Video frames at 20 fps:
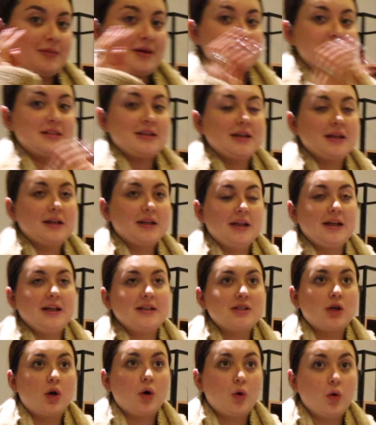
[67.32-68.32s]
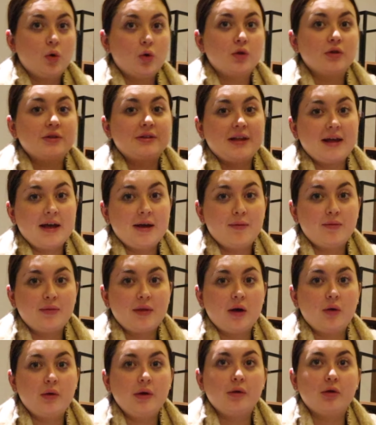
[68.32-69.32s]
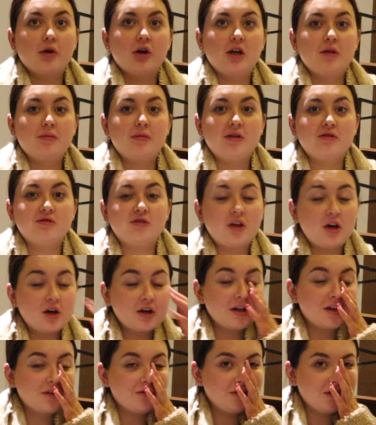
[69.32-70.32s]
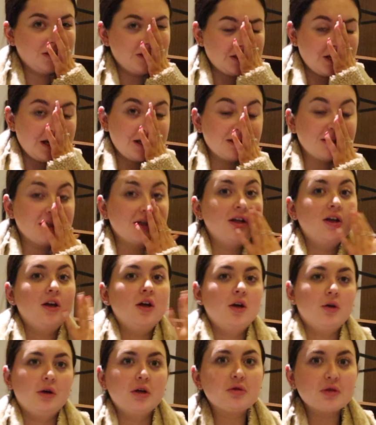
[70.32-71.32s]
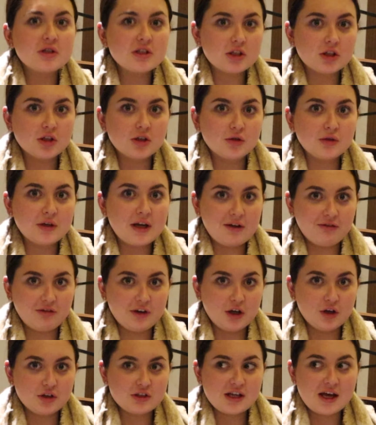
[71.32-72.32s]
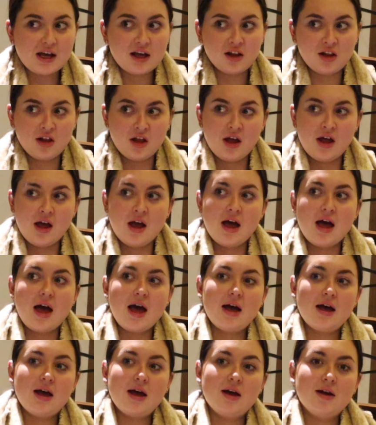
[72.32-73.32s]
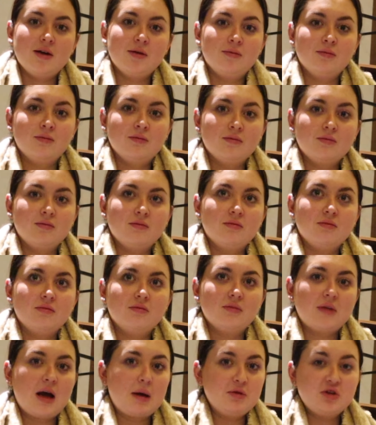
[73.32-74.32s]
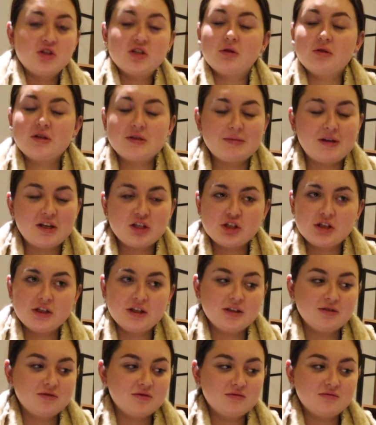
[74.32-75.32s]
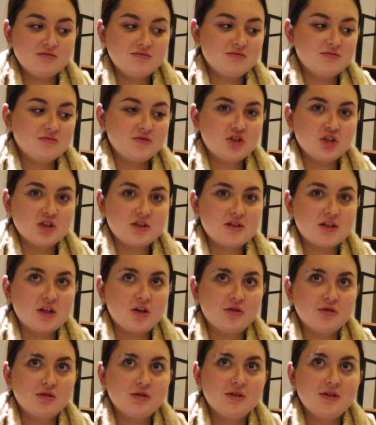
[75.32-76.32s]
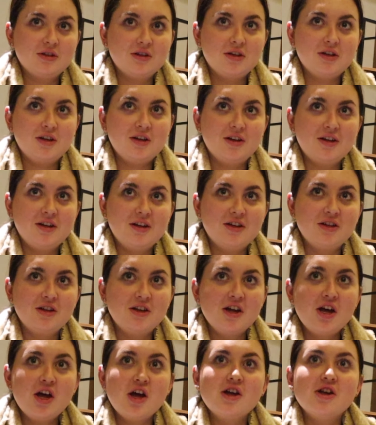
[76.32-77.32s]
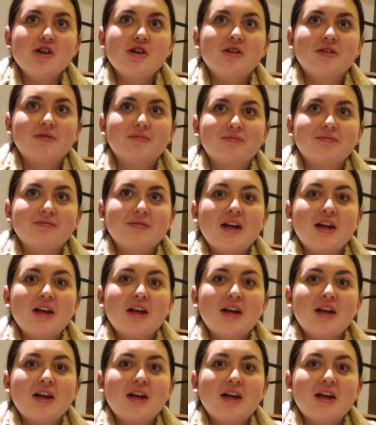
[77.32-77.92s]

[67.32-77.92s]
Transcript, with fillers: basically told them that we were going to be vlogging for the channel, which we do in every hotel, um, and we just always mention it just so. Just to see. Why not?